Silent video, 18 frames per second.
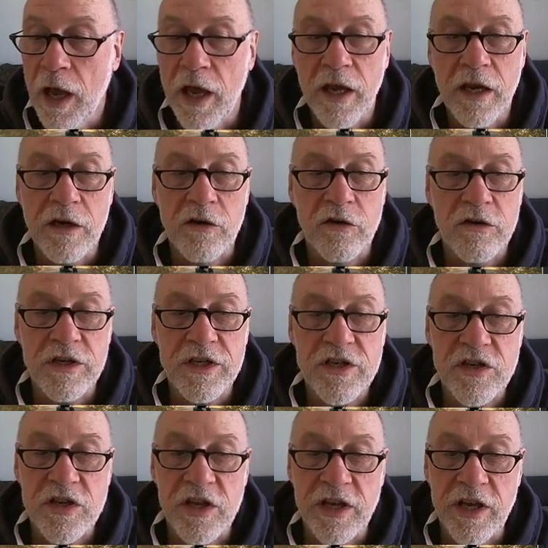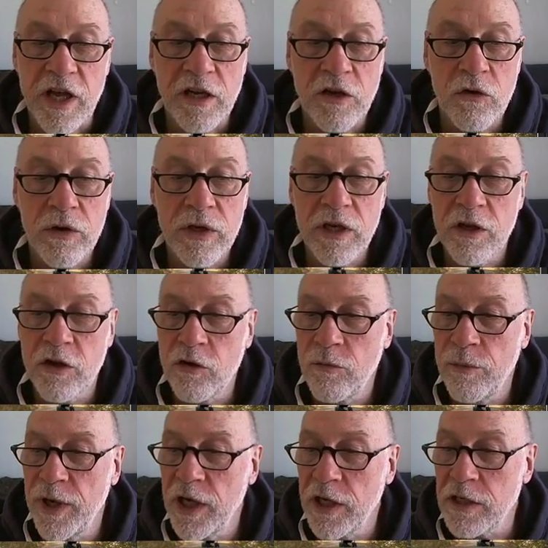increase the yellow a
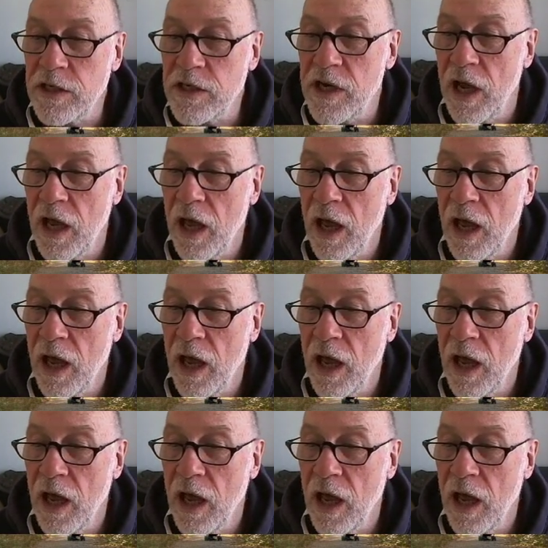little bit